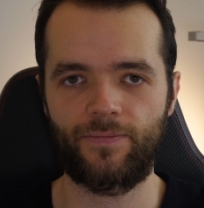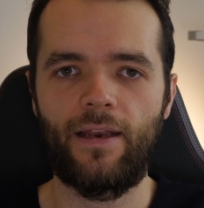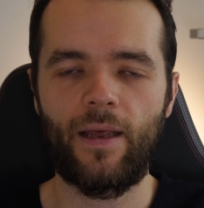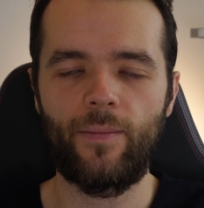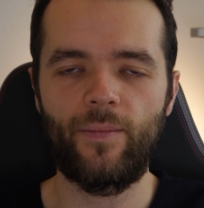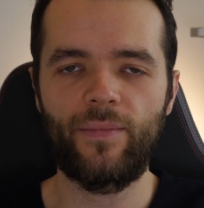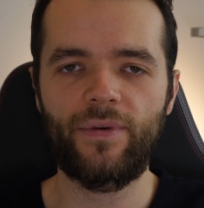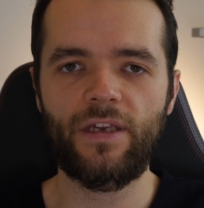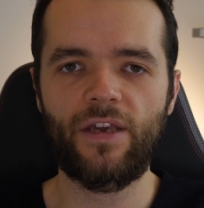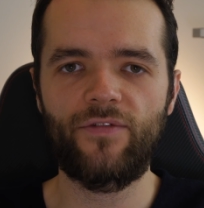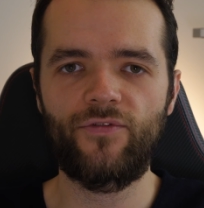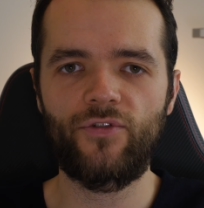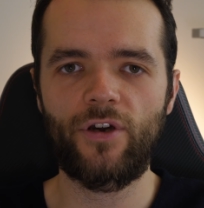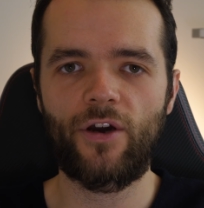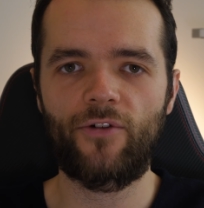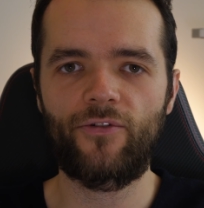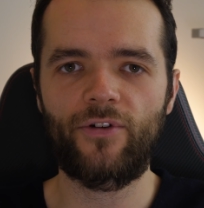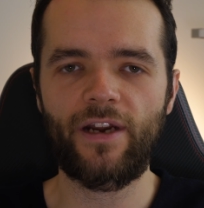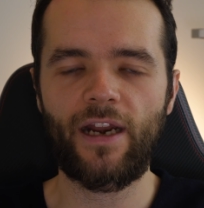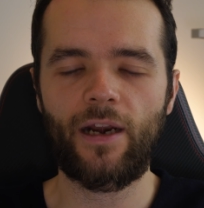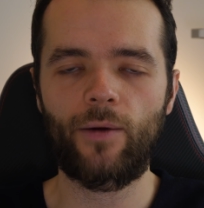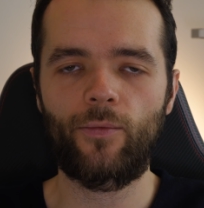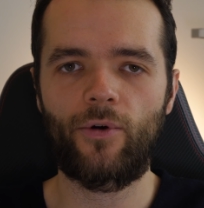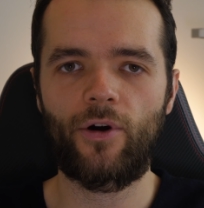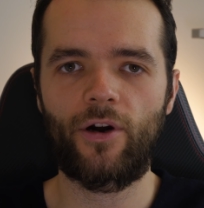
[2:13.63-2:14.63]
Let me give you a
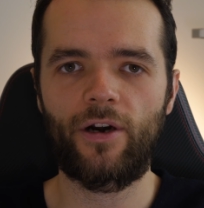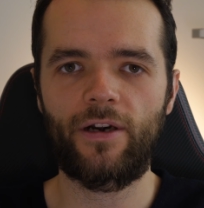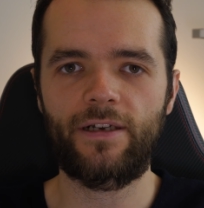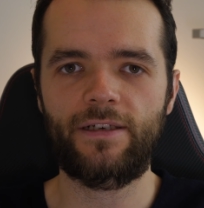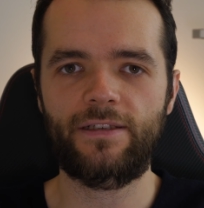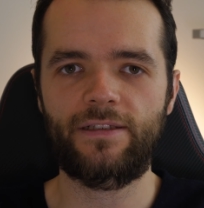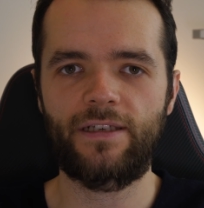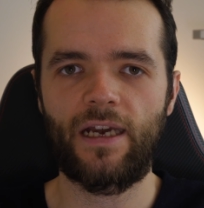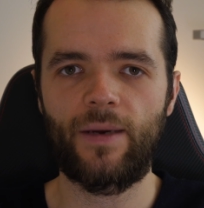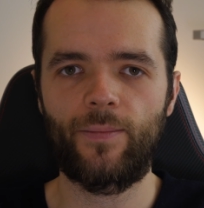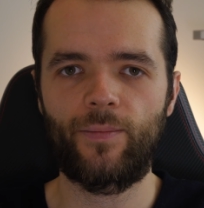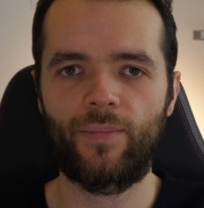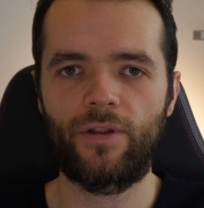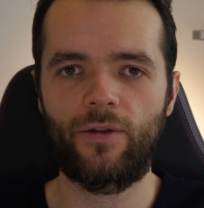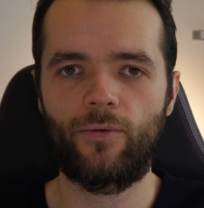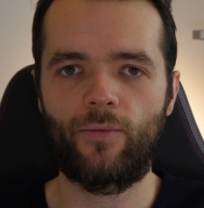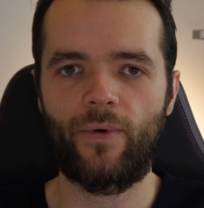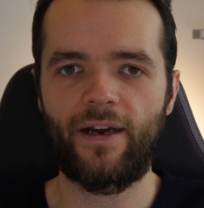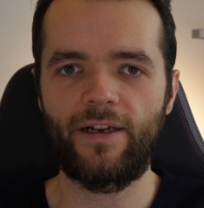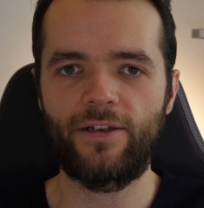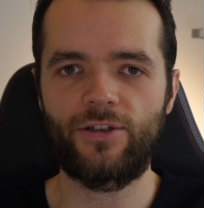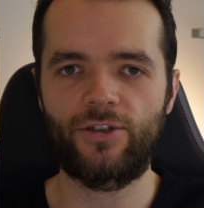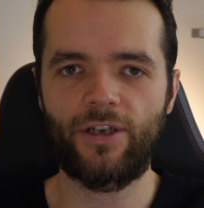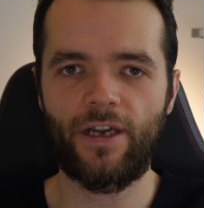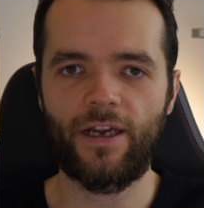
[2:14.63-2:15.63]
real world example
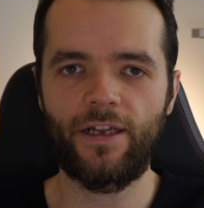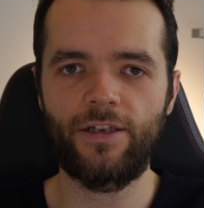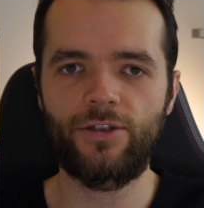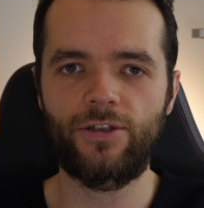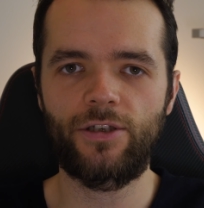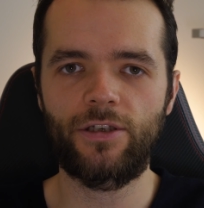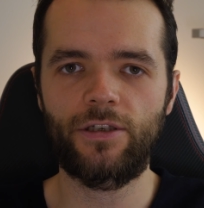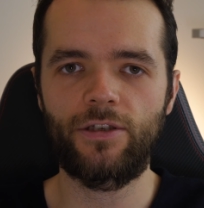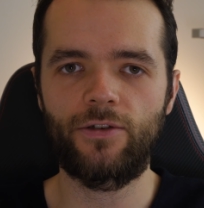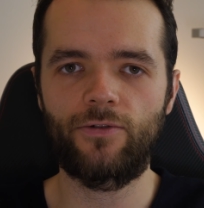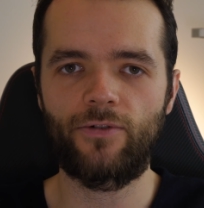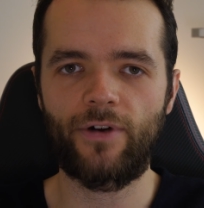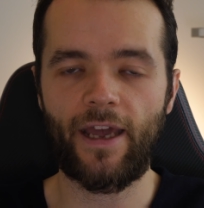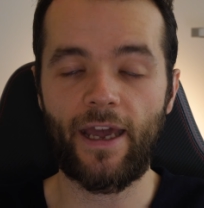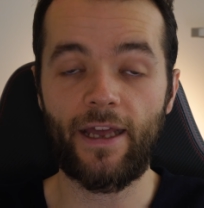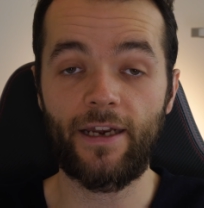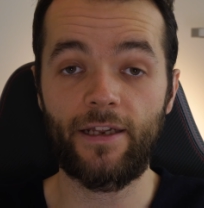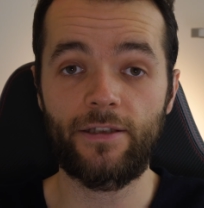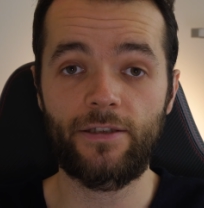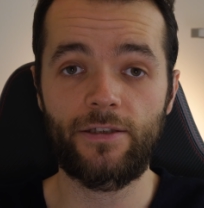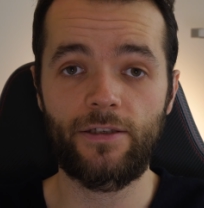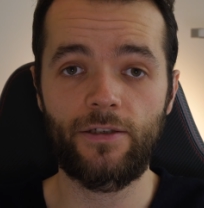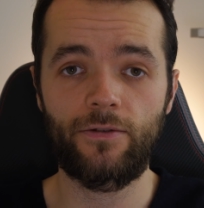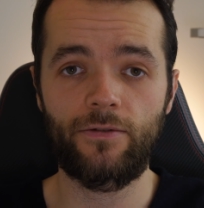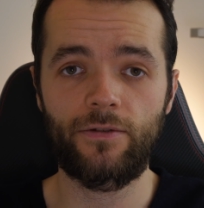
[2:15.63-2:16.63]
why changing your
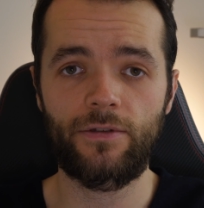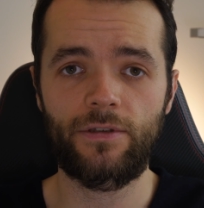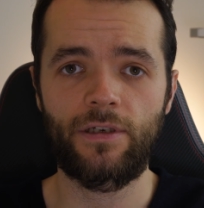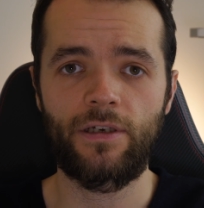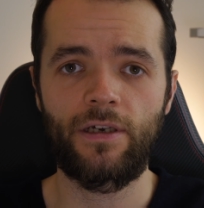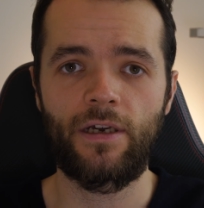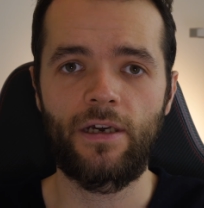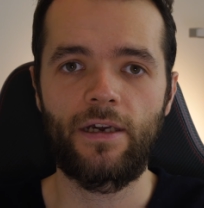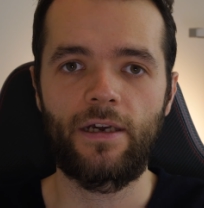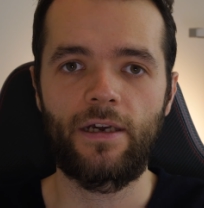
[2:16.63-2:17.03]
attitude